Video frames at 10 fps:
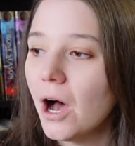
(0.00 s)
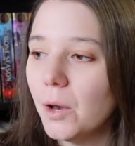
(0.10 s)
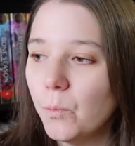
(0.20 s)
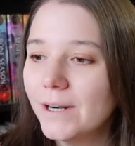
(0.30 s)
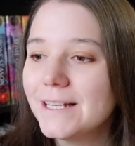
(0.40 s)

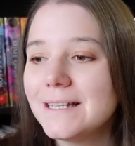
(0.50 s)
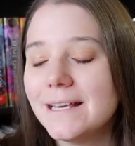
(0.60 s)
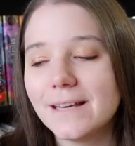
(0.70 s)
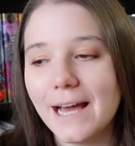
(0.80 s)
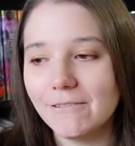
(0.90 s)
I want to
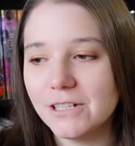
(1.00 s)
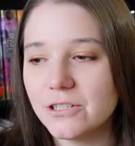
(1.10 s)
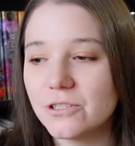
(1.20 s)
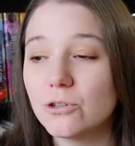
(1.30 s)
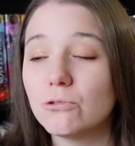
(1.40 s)
see the
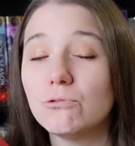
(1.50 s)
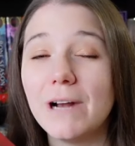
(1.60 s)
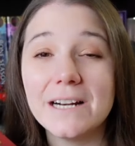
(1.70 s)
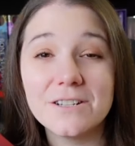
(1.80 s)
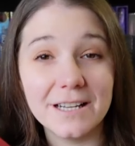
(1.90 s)
characters
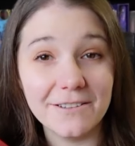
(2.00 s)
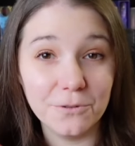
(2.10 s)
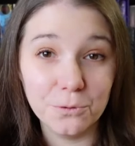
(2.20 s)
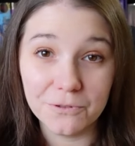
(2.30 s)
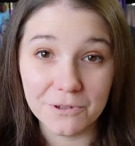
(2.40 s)
gradually
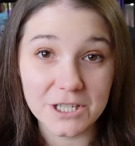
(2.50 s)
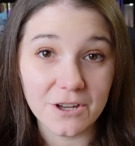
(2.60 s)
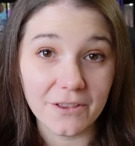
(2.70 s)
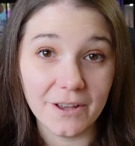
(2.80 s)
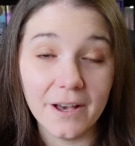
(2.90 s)
fall for each other.